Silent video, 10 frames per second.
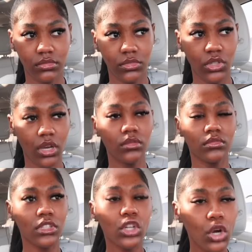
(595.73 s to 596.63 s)
you know,
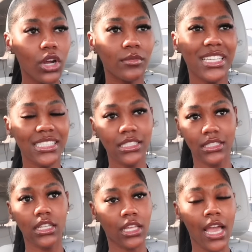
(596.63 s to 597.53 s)
the norm. This is
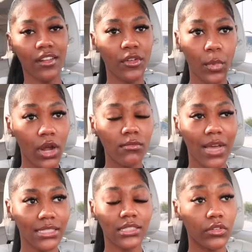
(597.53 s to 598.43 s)
kind of a part of
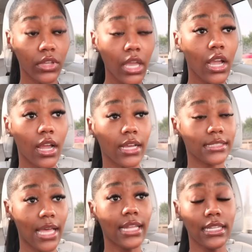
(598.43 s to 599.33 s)
my self-care
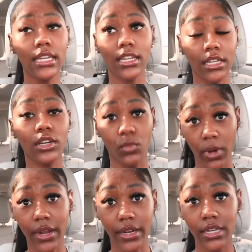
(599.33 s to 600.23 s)
because I need a good
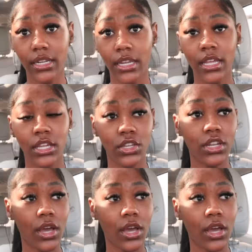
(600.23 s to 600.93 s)
word, you